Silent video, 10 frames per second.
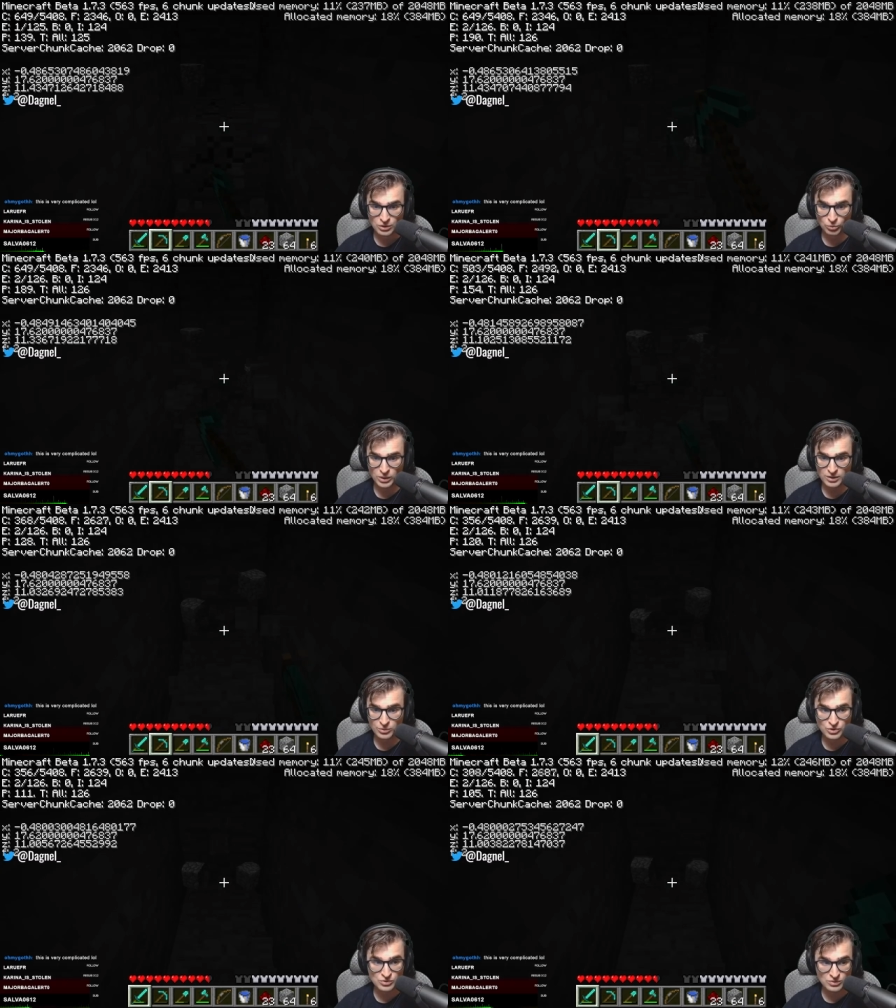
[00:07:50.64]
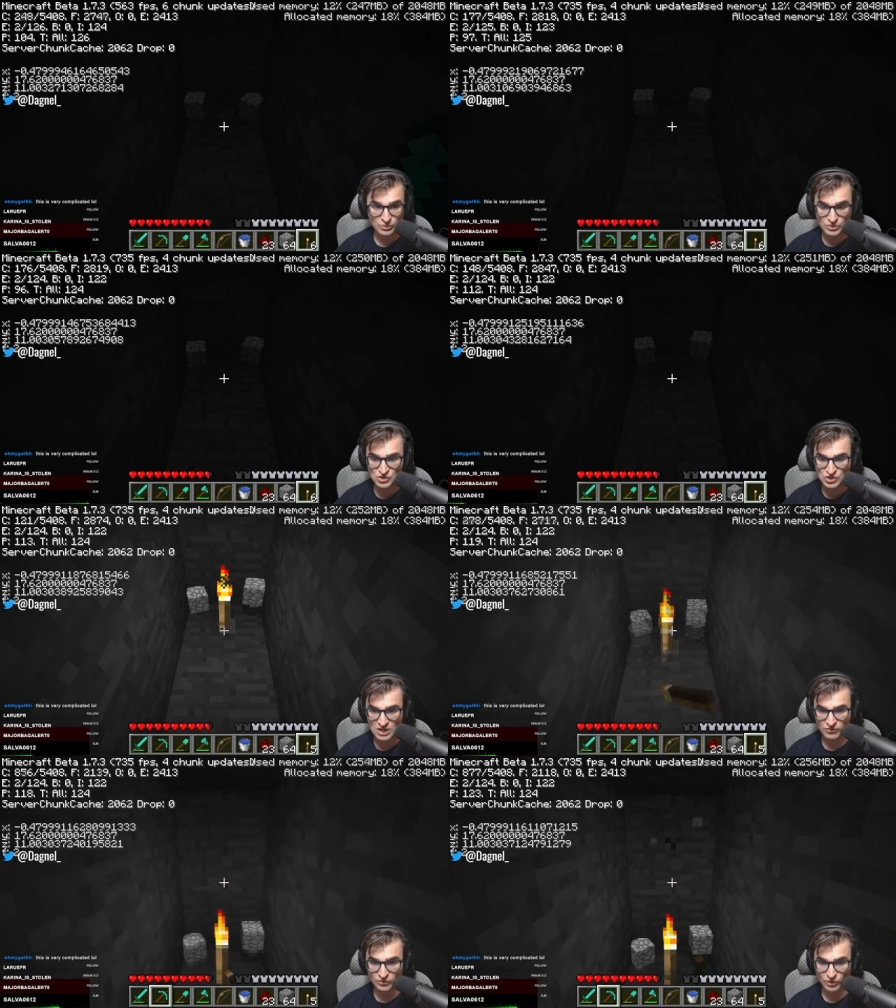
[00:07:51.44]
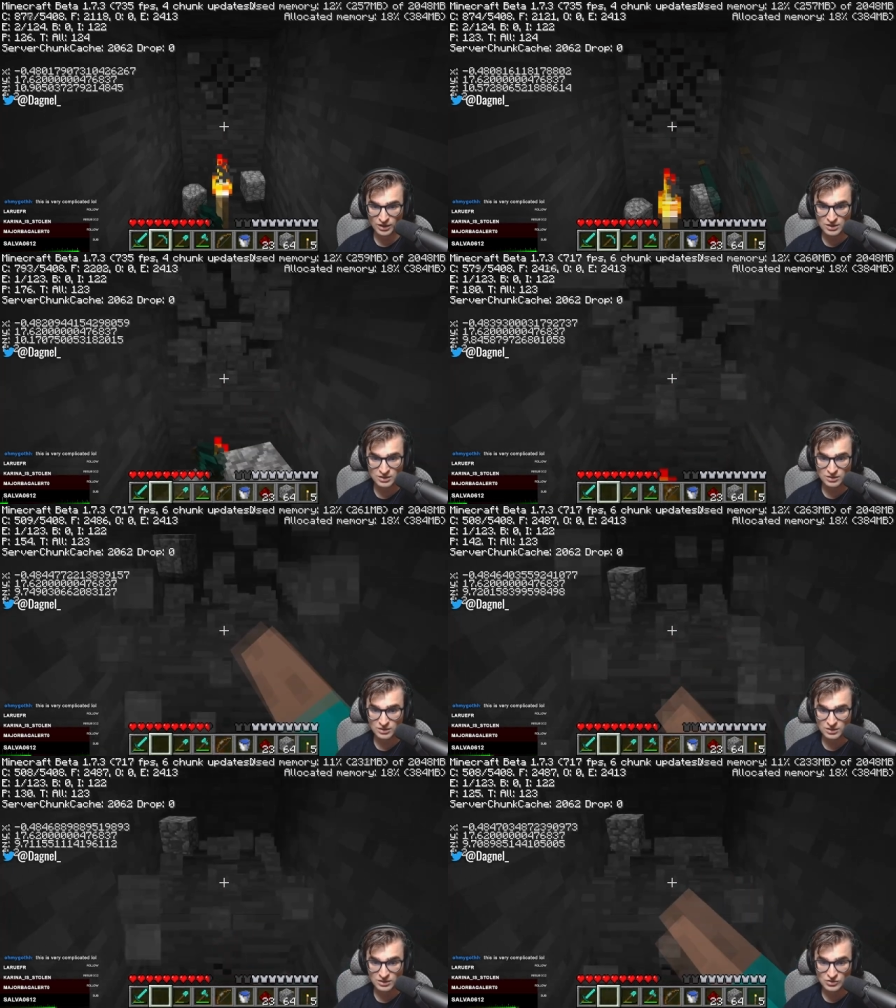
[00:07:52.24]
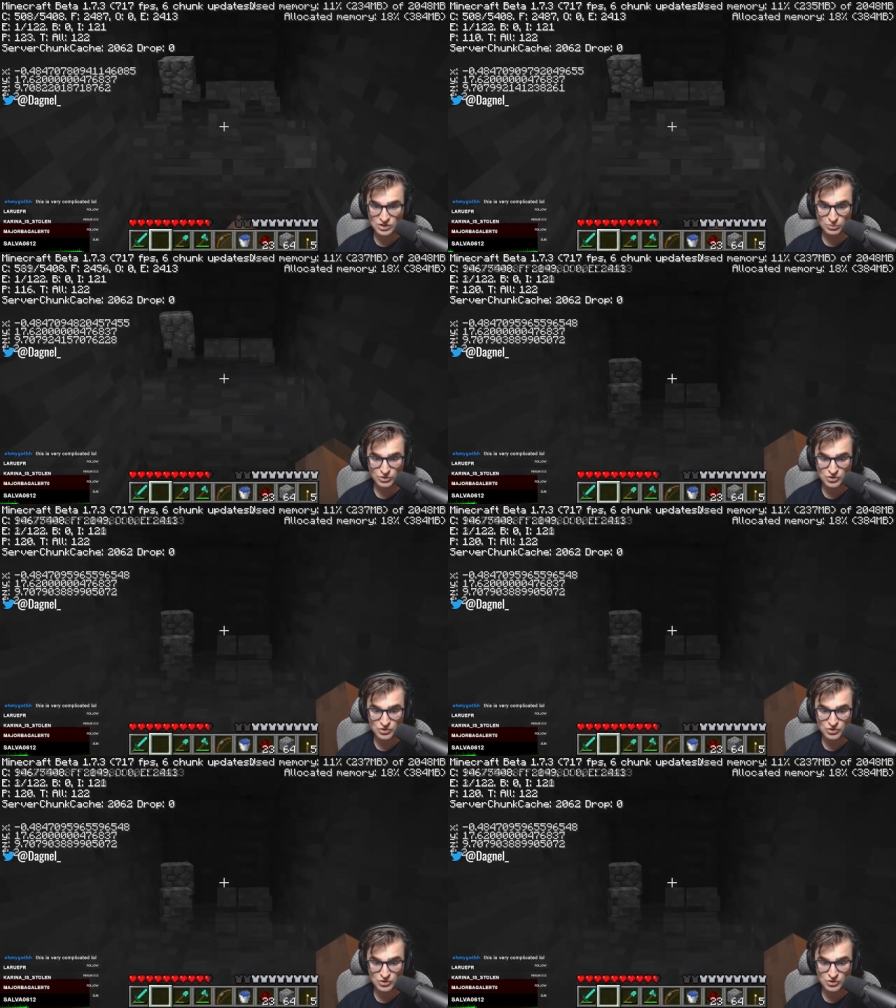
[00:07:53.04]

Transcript: Or wait, it was, it was 7, right? The Z was